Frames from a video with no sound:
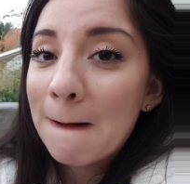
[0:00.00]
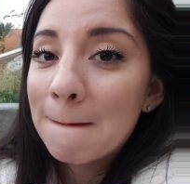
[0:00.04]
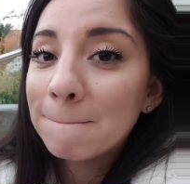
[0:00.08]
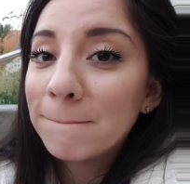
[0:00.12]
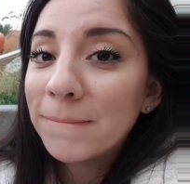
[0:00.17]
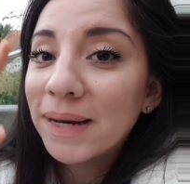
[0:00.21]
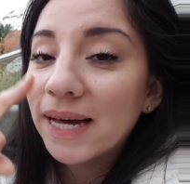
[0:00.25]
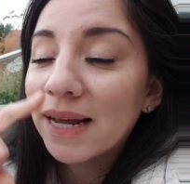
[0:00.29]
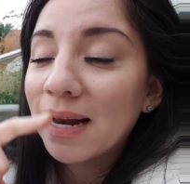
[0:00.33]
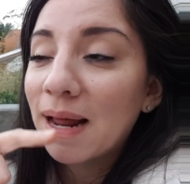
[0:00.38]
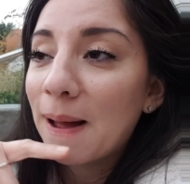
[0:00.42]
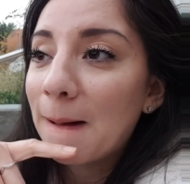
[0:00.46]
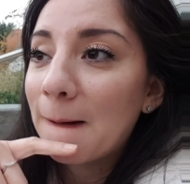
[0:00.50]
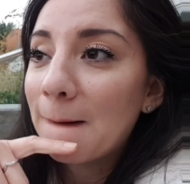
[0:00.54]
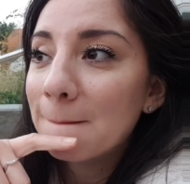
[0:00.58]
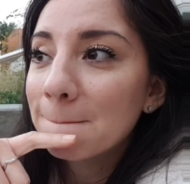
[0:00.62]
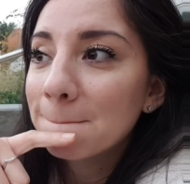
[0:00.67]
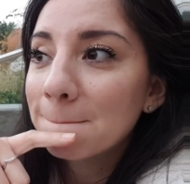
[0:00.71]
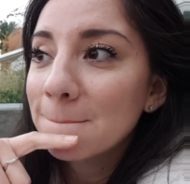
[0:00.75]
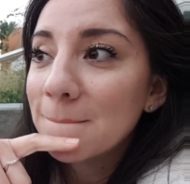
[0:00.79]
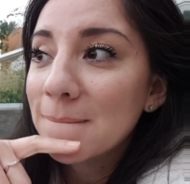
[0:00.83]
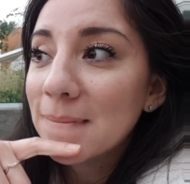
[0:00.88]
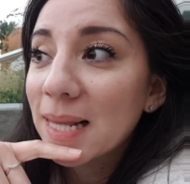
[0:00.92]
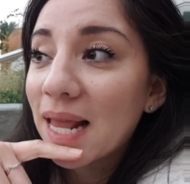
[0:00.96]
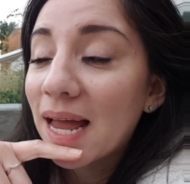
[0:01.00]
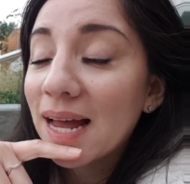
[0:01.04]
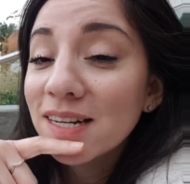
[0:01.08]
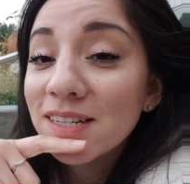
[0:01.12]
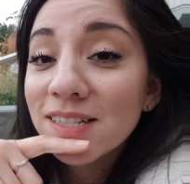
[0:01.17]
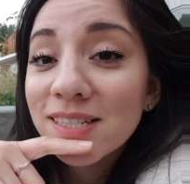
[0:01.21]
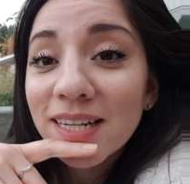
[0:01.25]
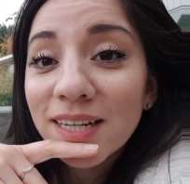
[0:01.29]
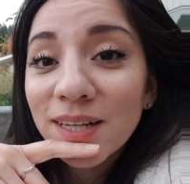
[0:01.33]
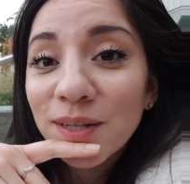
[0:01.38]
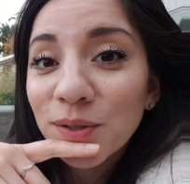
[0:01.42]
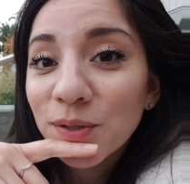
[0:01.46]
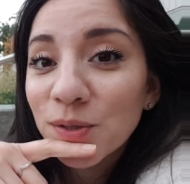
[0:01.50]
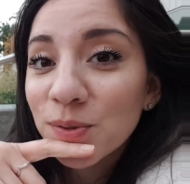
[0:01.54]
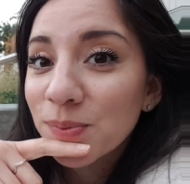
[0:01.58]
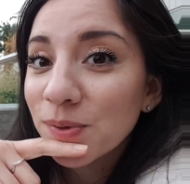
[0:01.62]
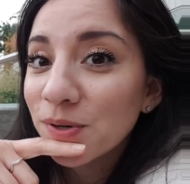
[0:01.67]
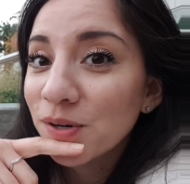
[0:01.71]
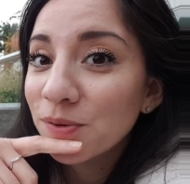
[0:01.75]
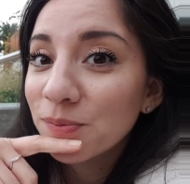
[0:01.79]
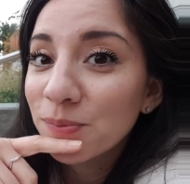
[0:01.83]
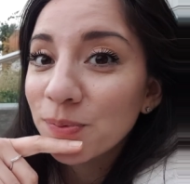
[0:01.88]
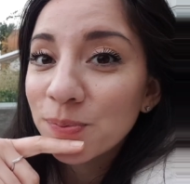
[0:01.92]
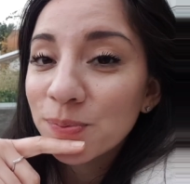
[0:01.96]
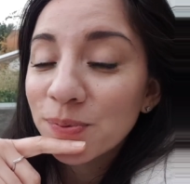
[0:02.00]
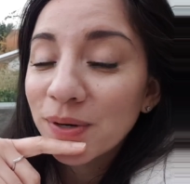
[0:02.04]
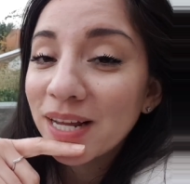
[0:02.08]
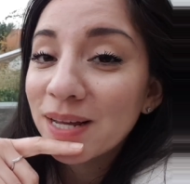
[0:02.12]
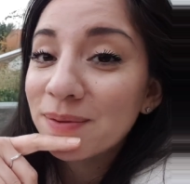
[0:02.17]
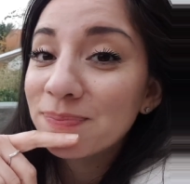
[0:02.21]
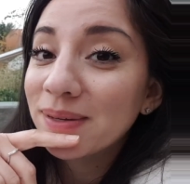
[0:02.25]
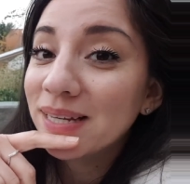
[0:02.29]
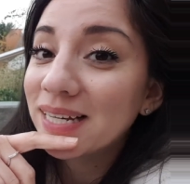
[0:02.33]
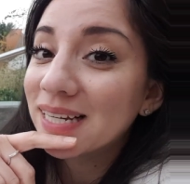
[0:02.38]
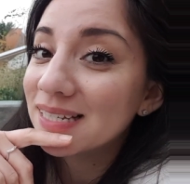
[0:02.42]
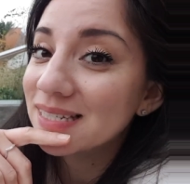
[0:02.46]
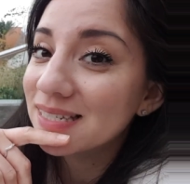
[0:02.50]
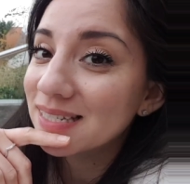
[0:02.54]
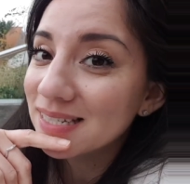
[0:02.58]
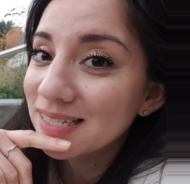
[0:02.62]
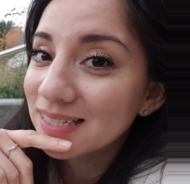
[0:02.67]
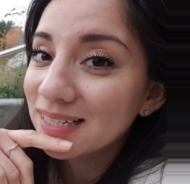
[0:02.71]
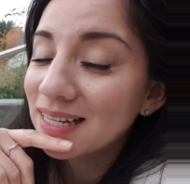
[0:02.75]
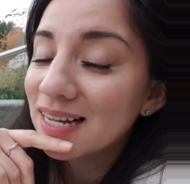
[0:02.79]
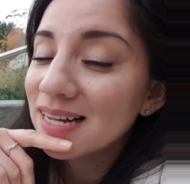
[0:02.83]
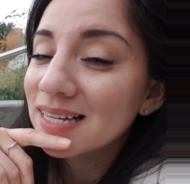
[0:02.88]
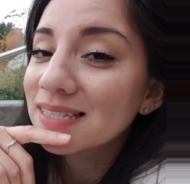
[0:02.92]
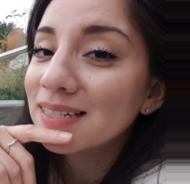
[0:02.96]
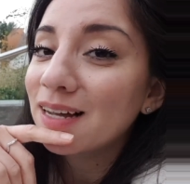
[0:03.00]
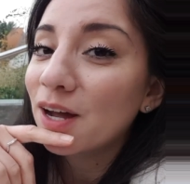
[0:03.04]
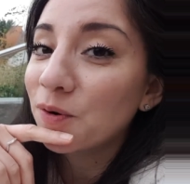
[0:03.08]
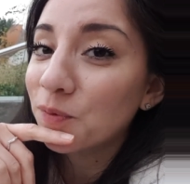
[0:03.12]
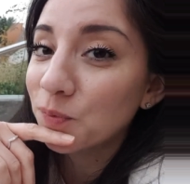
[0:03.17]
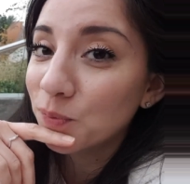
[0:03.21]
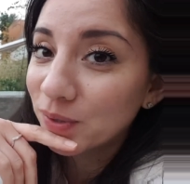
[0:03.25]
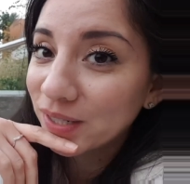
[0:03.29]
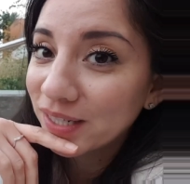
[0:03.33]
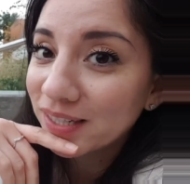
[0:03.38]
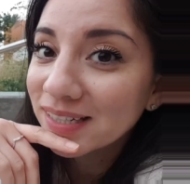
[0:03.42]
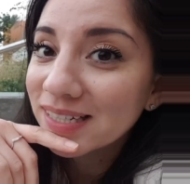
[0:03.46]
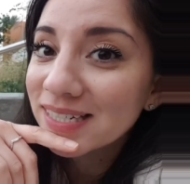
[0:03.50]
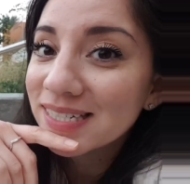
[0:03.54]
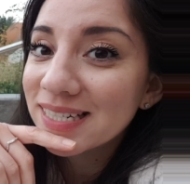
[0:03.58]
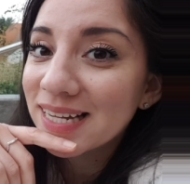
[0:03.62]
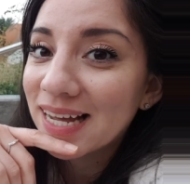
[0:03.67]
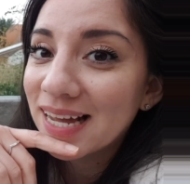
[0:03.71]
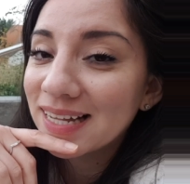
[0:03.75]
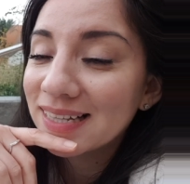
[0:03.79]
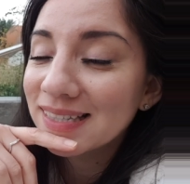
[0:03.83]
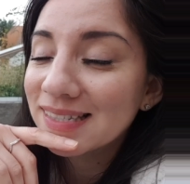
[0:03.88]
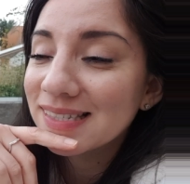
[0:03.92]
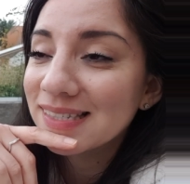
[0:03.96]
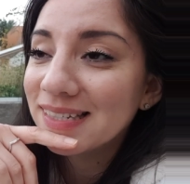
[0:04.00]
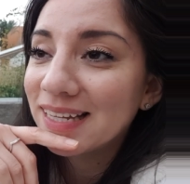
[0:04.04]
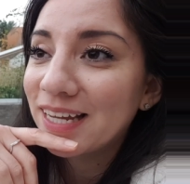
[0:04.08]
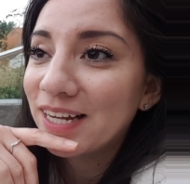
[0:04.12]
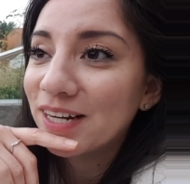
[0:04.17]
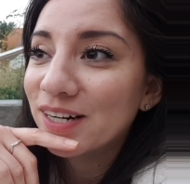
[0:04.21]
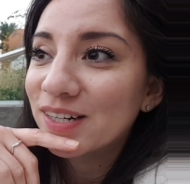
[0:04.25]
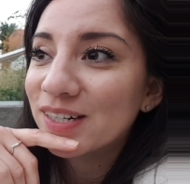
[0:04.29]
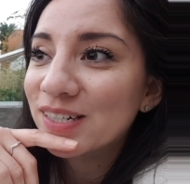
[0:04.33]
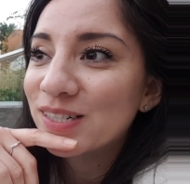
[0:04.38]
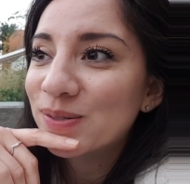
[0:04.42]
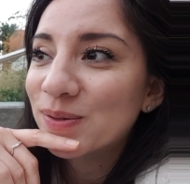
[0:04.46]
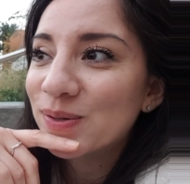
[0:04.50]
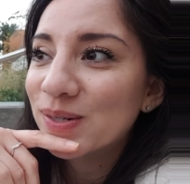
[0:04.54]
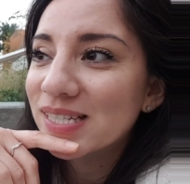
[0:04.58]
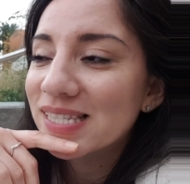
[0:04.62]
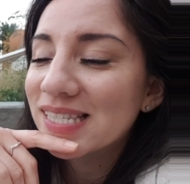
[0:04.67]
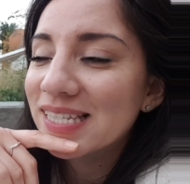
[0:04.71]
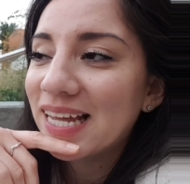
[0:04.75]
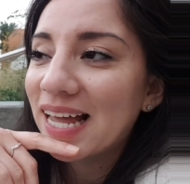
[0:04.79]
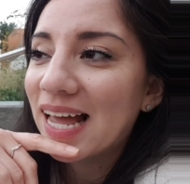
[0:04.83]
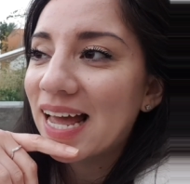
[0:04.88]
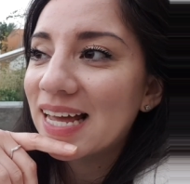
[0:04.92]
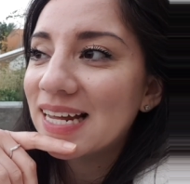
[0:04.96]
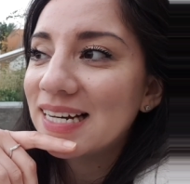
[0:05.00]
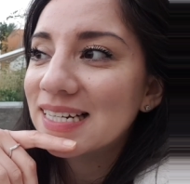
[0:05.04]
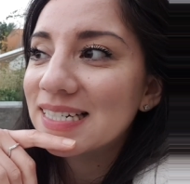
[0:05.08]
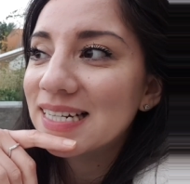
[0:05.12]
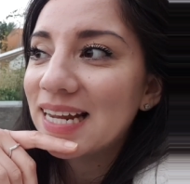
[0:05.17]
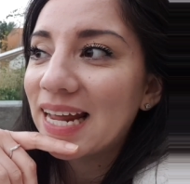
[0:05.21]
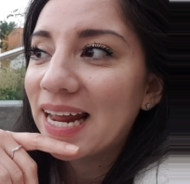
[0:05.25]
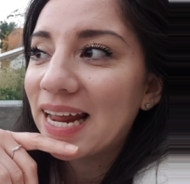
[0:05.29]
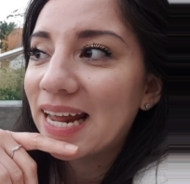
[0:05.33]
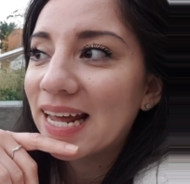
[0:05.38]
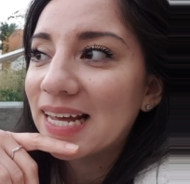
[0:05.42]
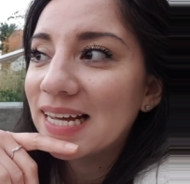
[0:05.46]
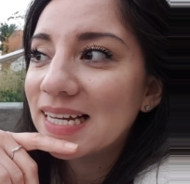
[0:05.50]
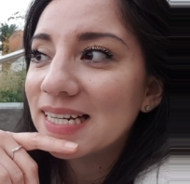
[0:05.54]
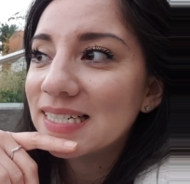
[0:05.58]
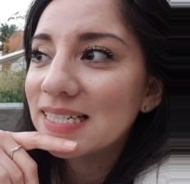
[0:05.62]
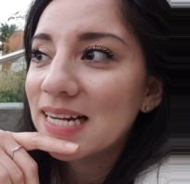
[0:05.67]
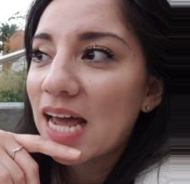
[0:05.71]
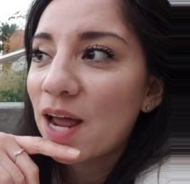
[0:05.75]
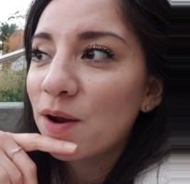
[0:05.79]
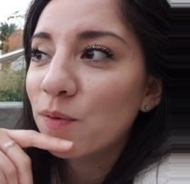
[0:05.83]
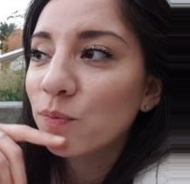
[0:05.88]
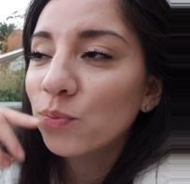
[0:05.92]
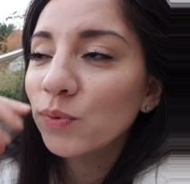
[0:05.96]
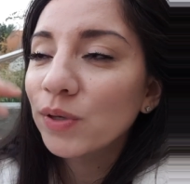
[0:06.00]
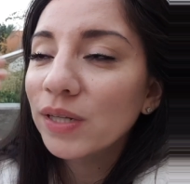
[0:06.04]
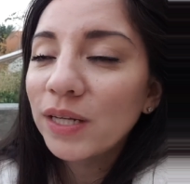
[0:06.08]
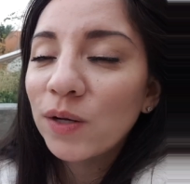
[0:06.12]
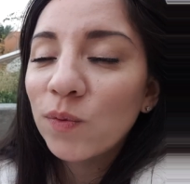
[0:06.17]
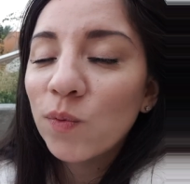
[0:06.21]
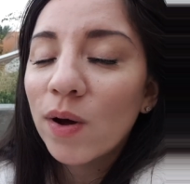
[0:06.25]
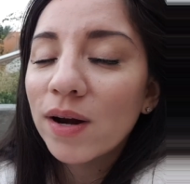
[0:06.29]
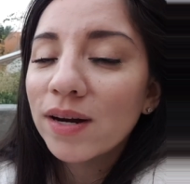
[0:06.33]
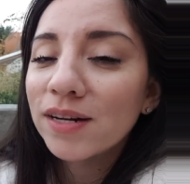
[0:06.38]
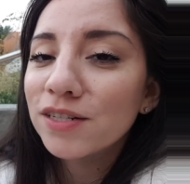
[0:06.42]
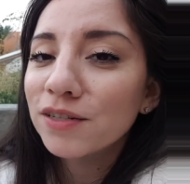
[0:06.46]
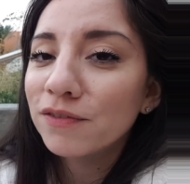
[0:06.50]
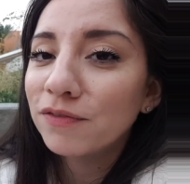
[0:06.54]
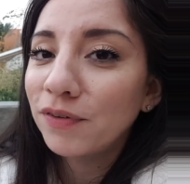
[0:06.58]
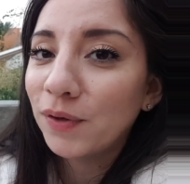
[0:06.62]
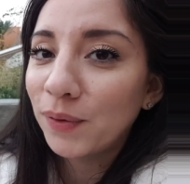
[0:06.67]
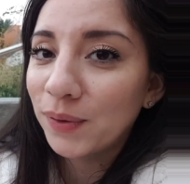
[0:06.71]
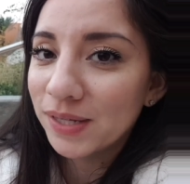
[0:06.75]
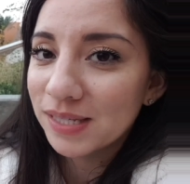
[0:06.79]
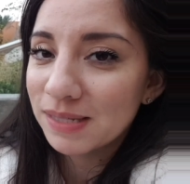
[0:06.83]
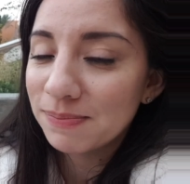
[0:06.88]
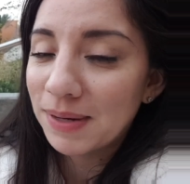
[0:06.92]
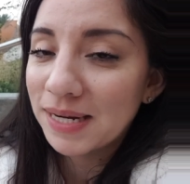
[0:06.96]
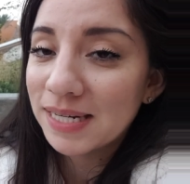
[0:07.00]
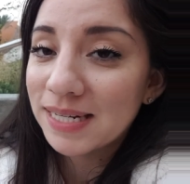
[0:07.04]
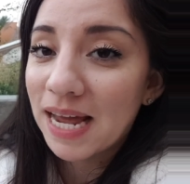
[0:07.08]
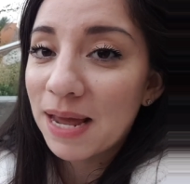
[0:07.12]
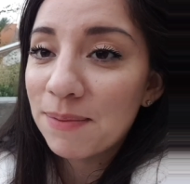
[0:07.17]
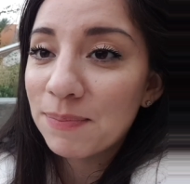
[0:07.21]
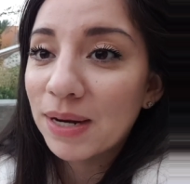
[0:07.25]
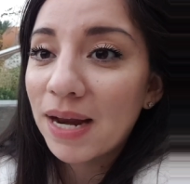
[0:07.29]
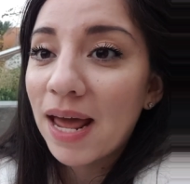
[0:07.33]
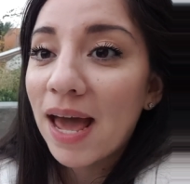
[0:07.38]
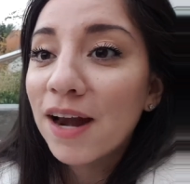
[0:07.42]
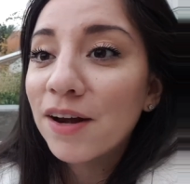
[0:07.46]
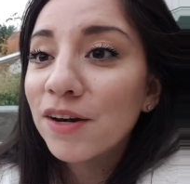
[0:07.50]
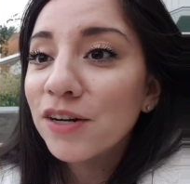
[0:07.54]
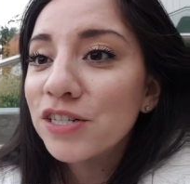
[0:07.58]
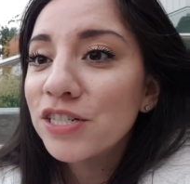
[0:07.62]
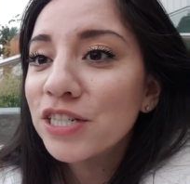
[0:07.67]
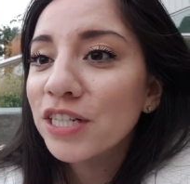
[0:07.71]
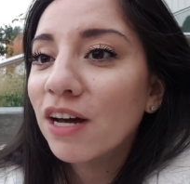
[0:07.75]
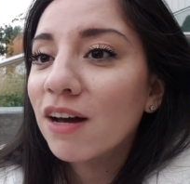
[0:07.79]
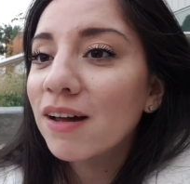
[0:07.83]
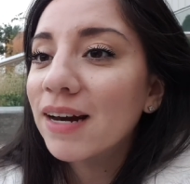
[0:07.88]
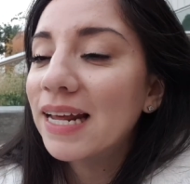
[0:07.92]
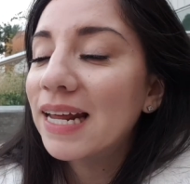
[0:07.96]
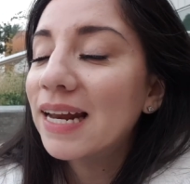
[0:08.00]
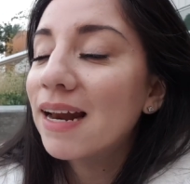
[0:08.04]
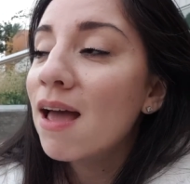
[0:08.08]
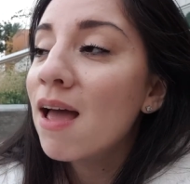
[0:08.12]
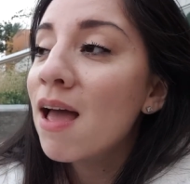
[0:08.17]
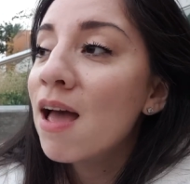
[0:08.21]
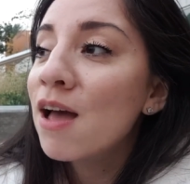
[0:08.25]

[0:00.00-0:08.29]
but I had to take a little bit of a break because this class got real intense here towards the end and I really wanted to focus my time and energy on it,